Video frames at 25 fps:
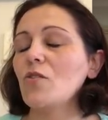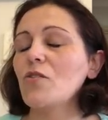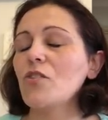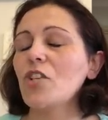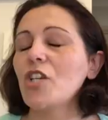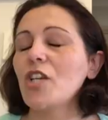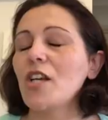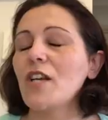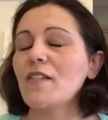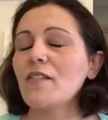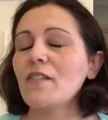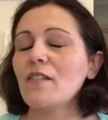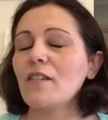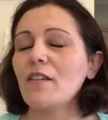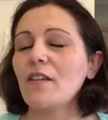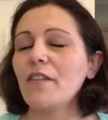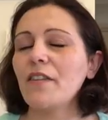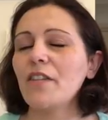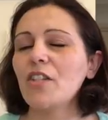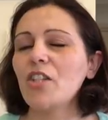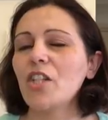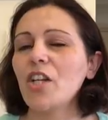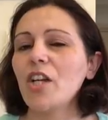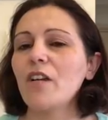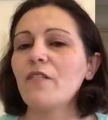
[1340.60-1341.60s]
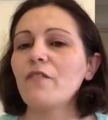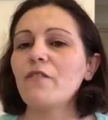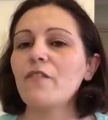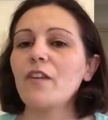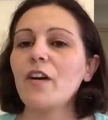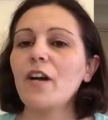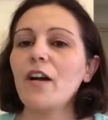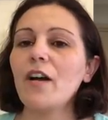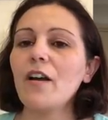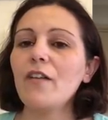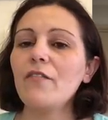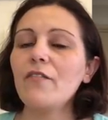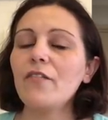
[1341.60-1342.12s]
she asked, I think she had
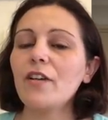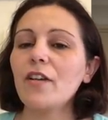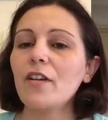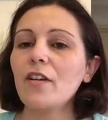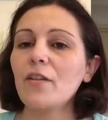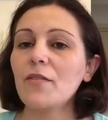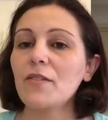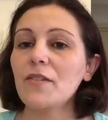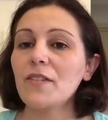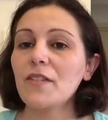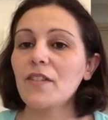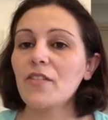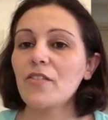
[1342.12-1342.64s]
5, and I was